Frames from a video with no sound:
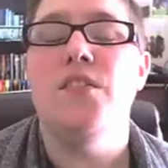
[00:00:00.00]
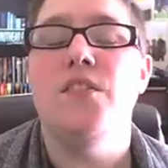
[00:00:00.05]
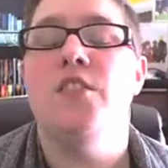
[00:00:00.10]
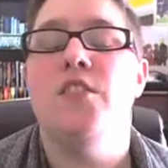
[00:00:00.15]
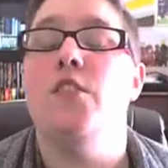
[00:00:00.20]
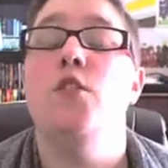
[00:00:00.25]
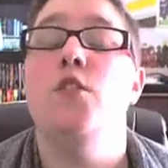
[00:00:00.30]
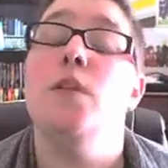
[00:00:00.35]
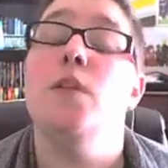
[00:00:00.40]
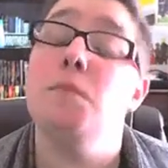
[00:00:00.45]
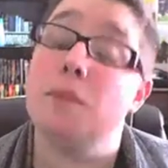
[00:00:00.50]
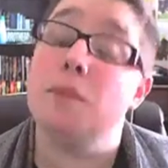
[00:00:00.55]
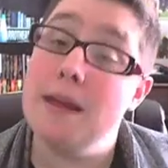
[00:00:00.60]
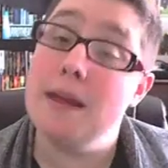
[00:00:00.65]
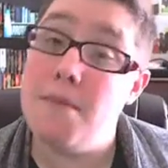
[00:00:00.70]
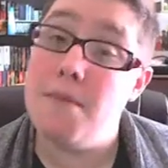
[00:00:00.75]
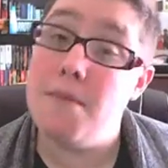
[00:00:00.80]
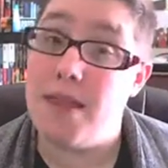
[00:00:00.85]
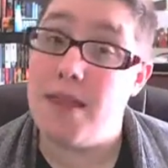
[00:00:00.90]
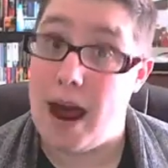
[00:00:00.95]
So you can
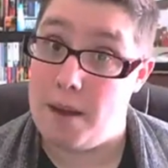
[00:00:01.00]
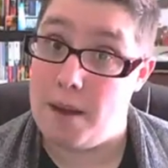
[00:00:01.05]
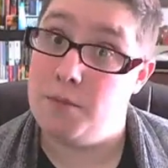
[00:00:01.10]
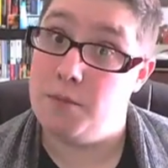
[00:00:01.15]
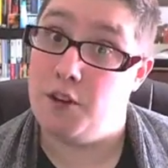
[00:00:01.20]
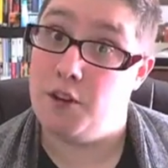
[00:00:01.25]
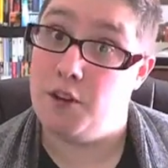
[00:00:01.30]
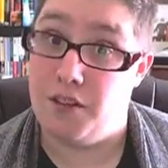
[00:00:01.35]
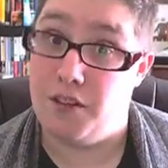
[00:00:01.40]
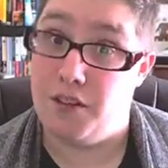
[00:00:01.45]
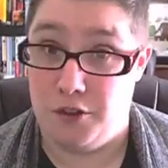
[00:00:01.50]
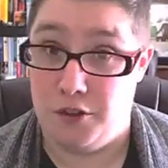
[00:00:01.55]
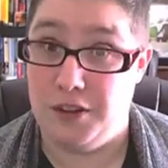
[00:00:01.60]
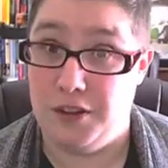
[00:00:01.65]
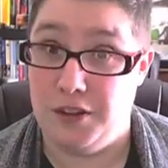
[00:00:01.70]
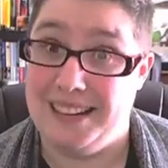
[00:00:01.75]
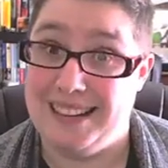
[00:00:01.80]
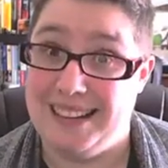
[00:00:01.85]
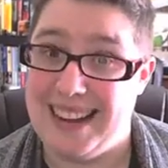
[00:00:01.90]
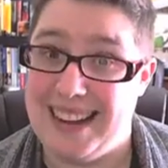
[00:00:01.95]
blame that book if you
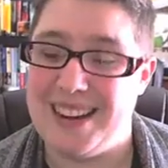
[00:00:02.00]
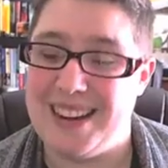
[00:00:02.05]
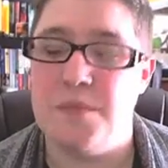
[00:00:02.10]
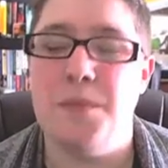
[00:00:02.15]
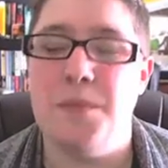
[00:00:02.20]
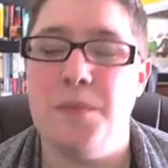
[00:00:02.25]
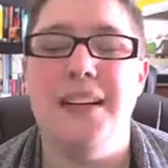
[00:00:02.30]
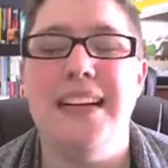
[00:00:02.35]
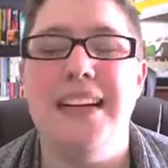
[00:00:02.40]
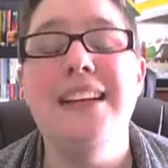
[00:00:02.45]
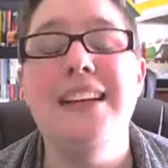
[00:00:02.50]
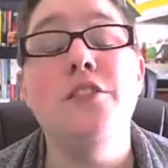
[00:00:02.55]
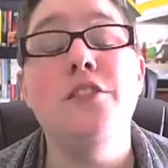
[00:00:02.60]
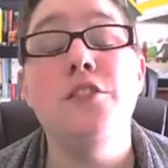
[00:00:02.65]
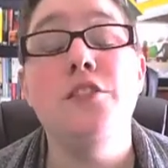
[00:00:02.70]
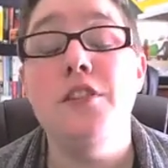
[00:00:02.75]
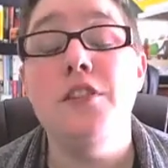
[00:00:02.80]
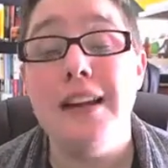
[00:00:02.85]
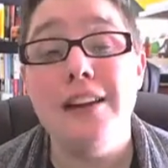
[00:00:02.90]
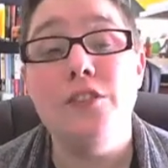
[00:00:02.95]
really like. But it's
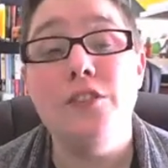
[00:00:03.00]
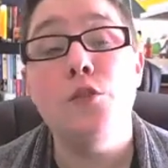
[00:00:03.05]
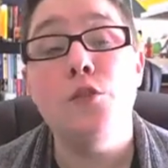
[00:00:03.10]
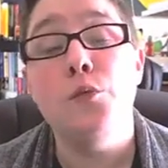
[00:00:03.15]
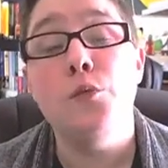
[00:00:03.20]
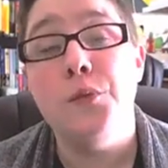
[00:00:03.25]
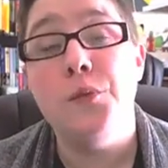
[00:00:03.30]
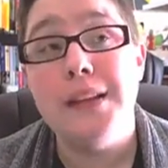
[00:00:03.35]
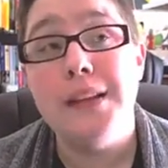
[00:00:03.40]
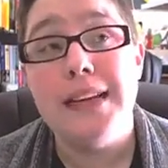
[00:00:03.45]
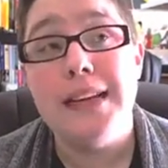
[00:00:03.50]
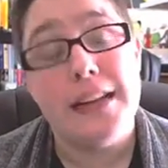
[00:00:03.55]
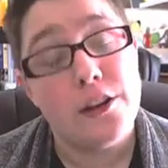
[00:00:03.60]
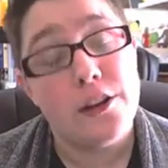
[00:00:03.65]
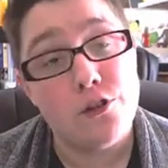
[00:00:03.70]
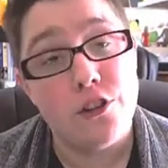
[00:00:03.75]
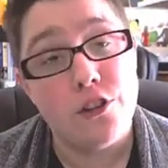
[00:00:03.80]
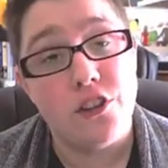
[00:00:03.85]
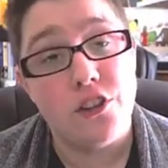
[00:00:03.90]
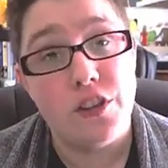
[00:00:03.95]
a really
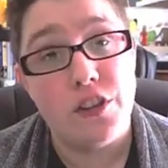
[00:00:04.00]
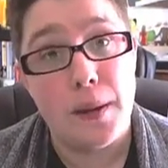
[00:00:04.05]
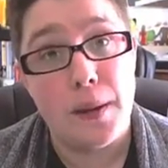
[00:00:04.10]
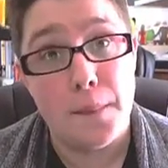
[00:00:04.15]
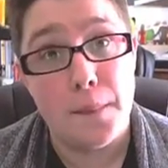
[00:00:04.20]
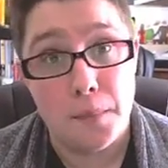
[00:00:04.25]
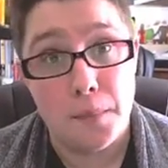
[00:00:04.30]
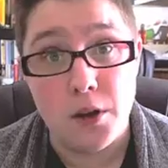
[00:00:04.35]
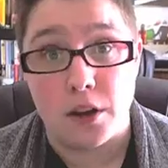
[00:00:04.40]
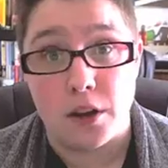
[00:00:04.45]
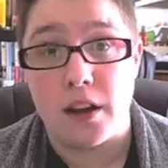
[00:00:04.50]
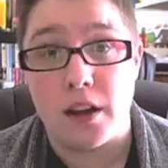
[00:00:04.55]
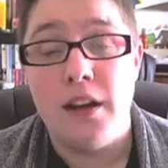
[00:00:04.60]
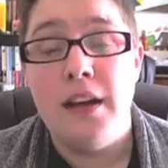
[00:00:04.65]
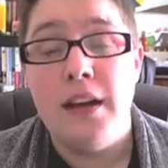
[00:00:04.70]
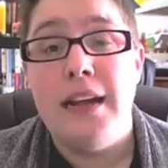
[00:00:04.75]
interesting book.